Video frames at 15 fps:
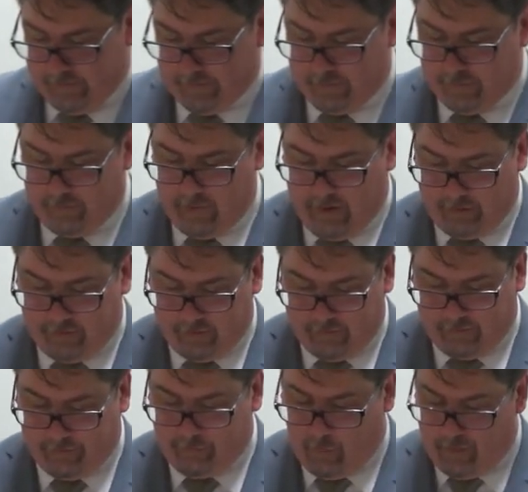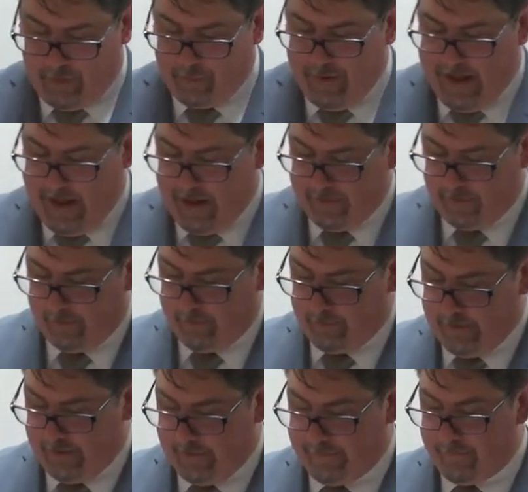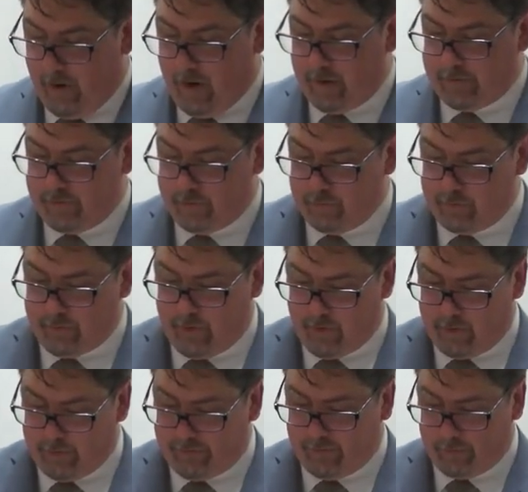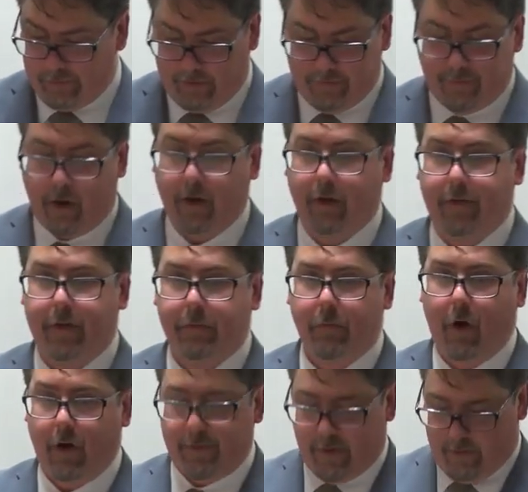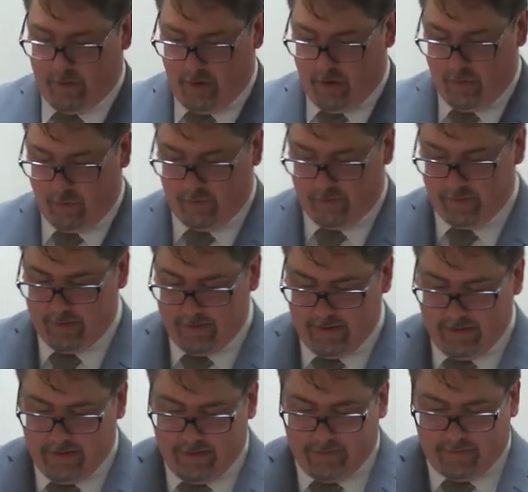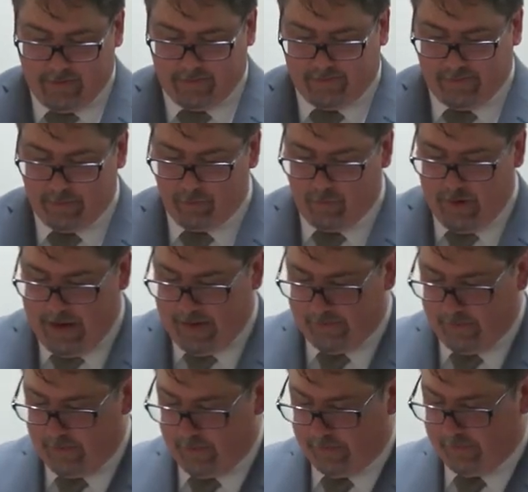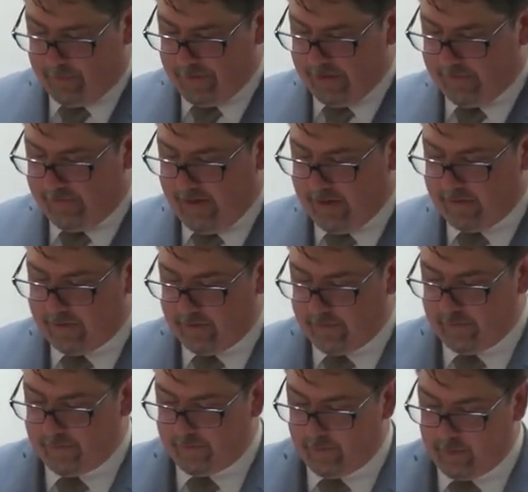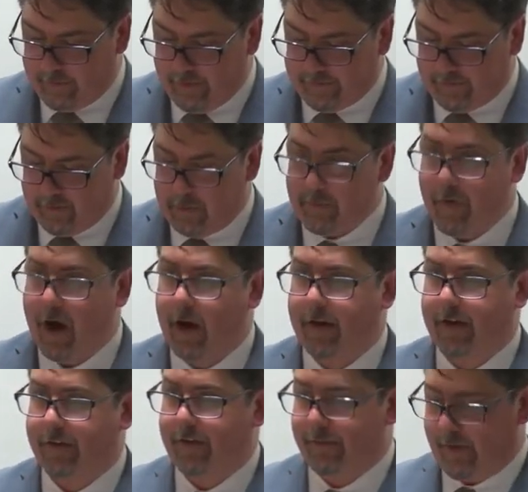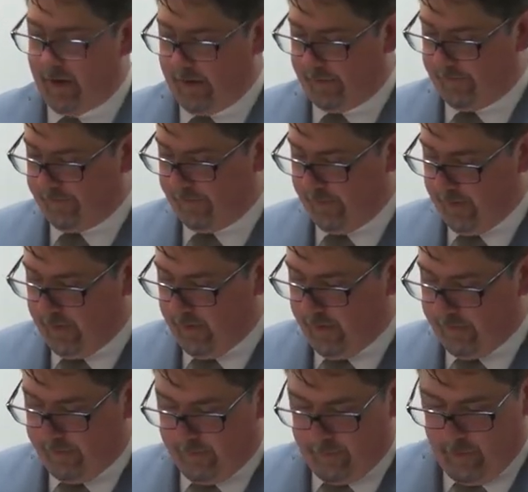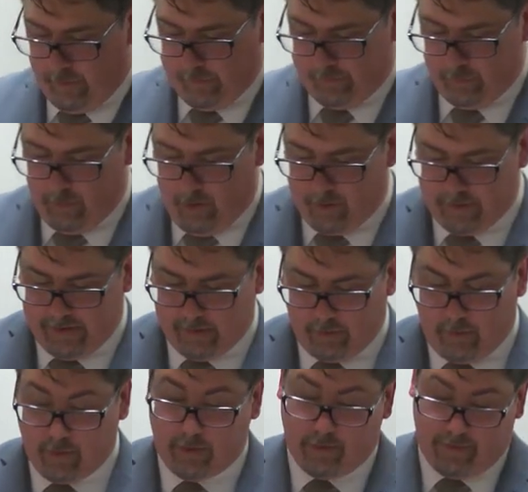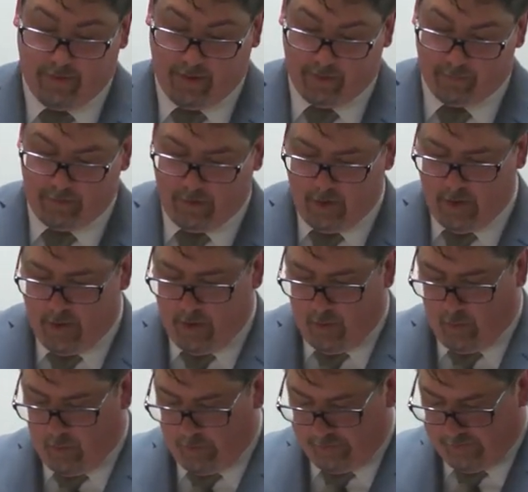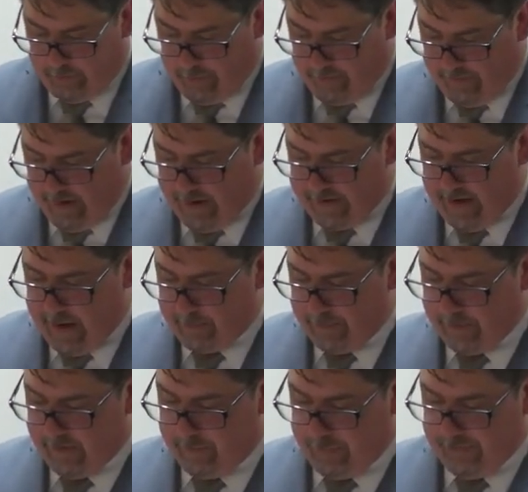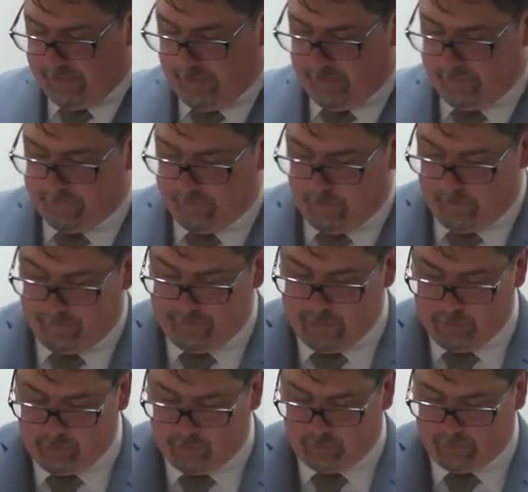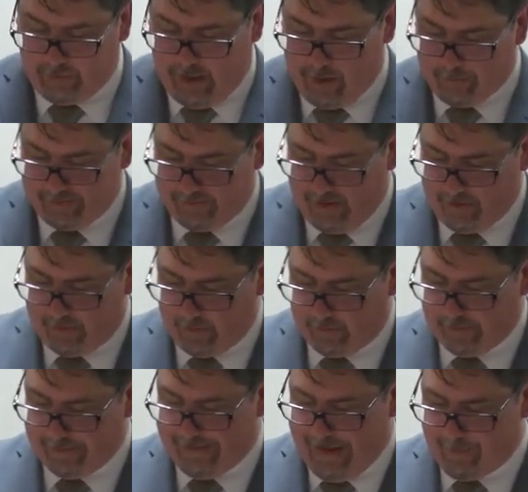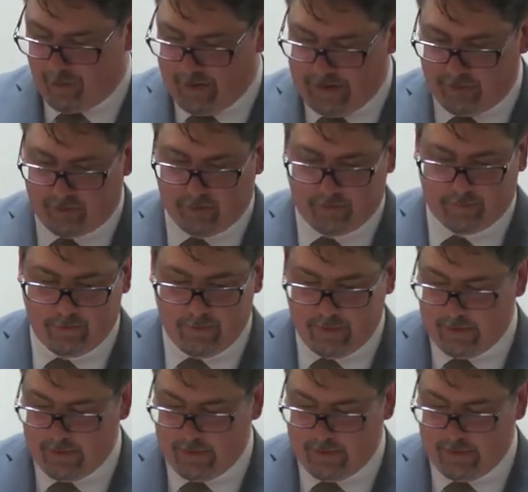instructions for the path are really far too terse to really follow them on their own. They seem rather to be intended to serve as a mnemonic device for those who already learned them, or to provide impetus for future commentarial elaboration.